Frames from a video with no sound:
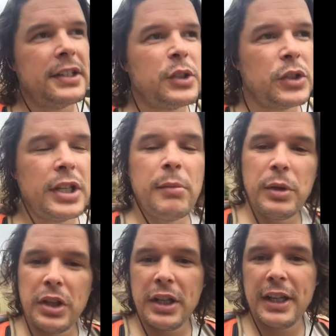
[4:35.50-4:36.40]
some
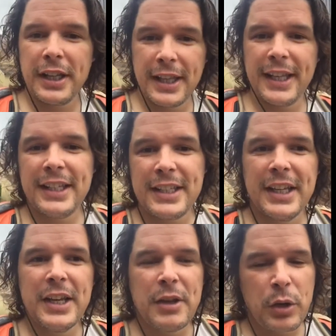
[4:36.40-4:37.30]
of the things,
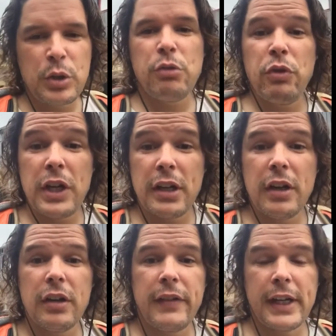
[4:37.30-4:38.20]
because you read a
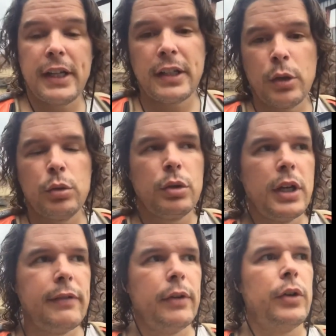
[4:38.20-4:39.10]
lot of anecdotal
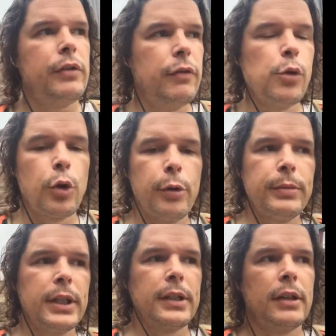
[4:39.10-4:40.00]
stuff on forums,
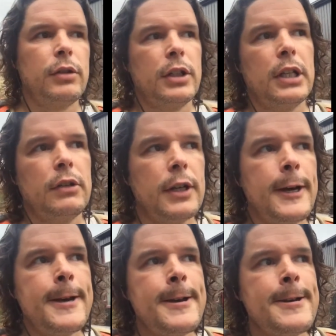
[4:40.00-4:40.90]
etc.,
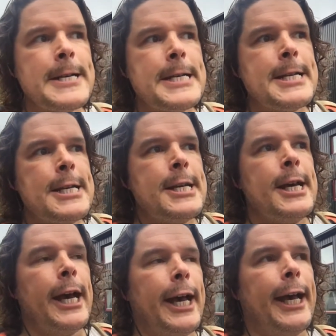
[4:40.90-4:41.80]

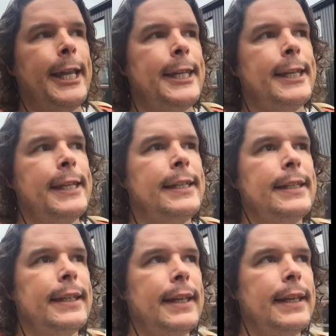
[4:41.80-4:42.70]
and
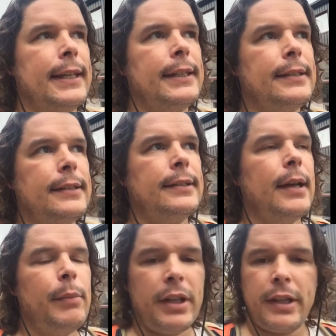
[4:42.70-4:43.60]

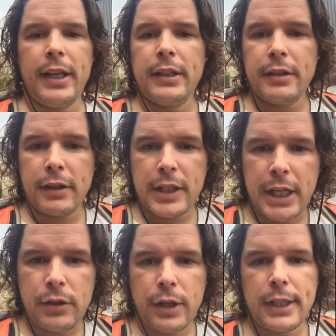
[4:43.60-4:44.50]
some of the things are
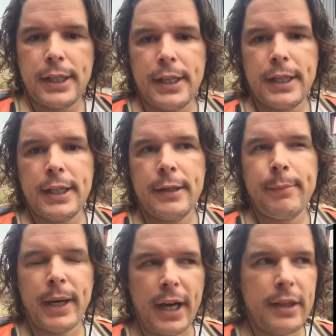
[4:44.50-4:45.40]
exaggerated,
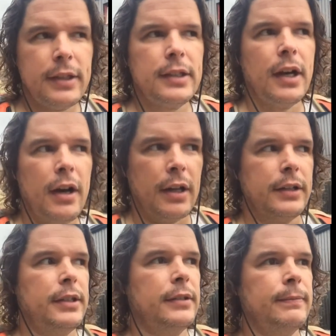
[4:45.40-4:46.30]
but others
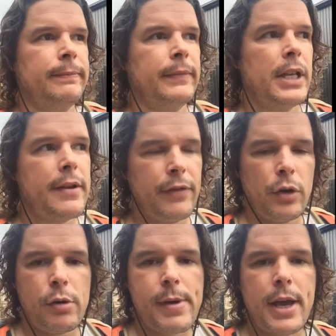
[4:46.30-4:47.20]
aren't if you're
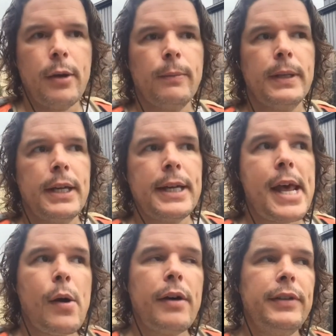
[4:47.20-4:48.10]
a male.
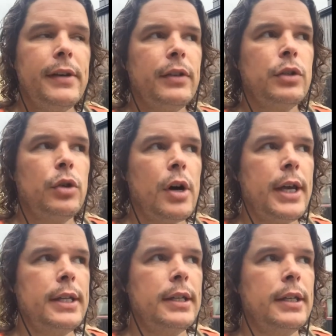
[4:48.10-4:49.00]
Now, I've never tried,